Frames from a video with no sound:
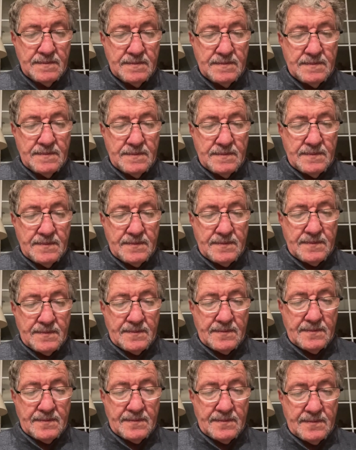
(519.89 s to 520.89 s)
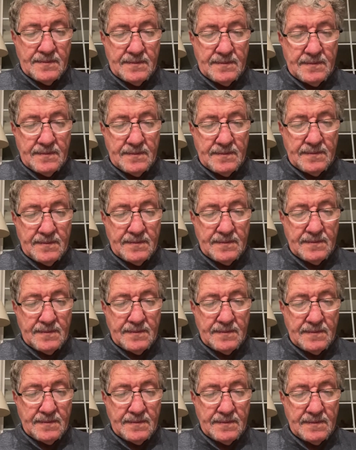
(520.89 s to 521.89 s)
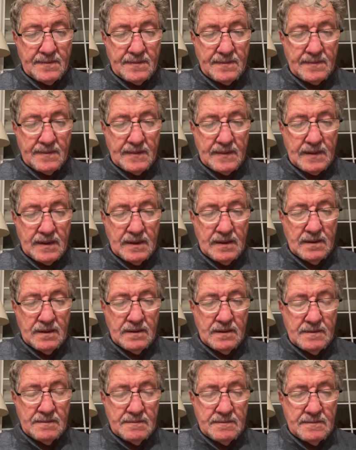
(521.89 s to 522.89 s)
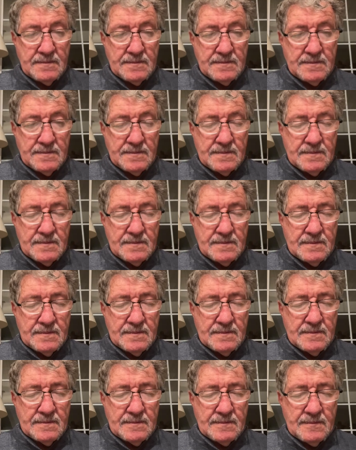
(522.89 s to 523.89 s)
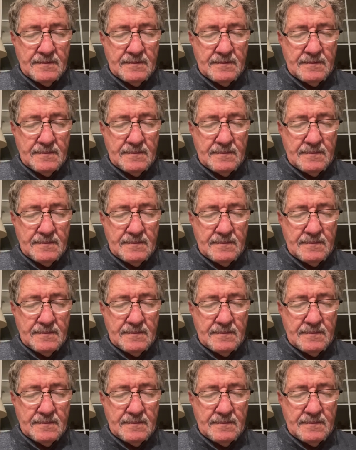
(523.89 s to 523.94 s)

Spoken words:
[no speech]